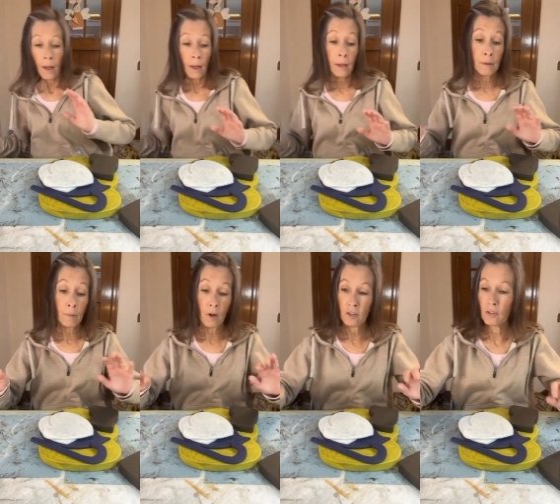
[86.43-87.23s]
I
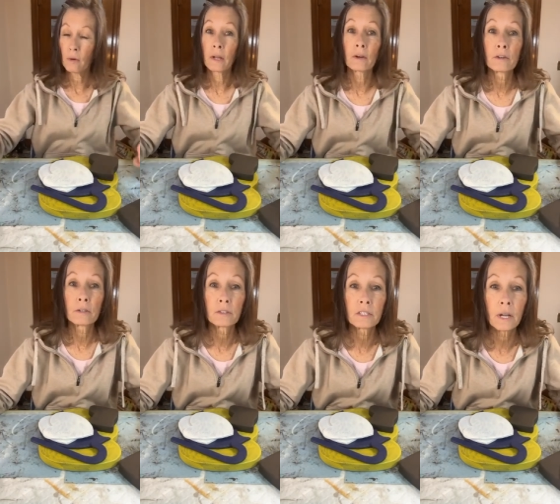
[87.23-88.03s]
am also
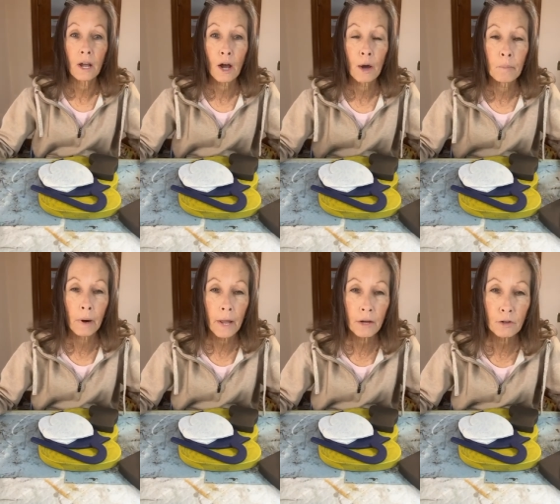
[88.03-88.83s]
introducing a
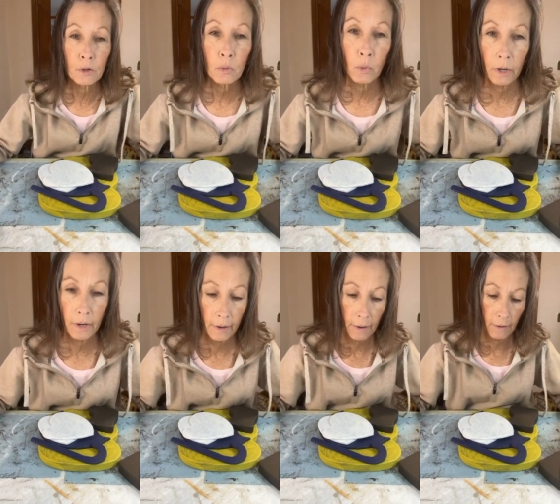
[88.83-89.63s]
brand new
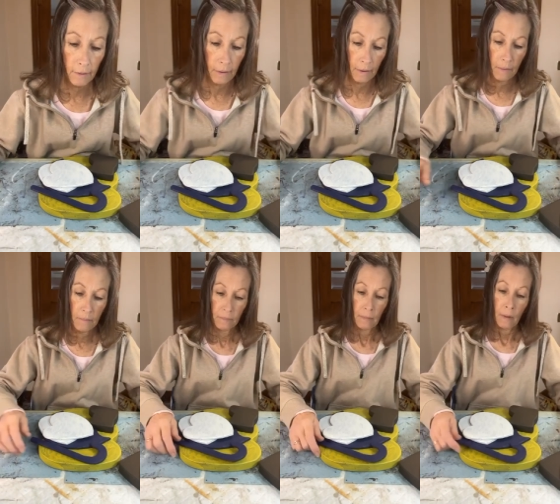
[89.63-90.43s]
wood kit,
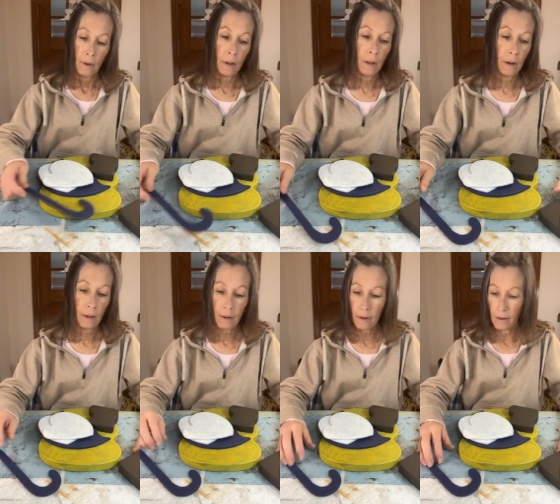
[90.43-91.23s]
and
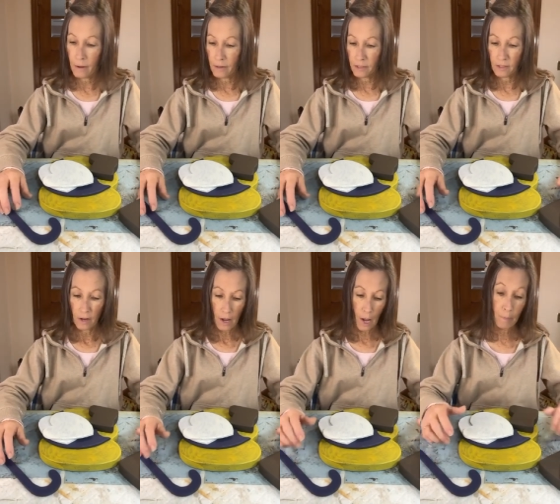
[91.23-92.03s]
it is
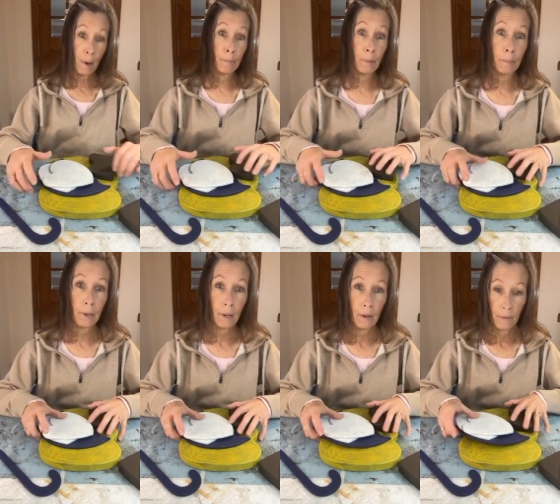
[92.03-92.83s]
a
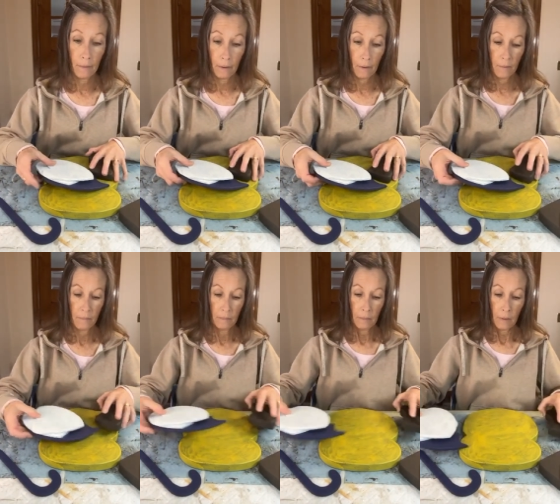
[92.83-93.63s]
bumblebee.
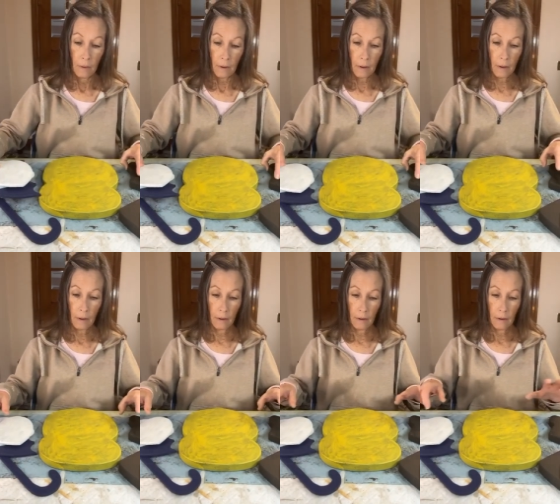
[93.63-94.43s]

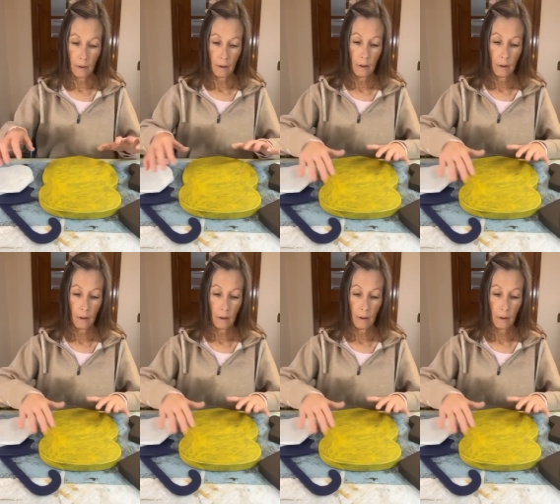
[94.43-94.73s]
And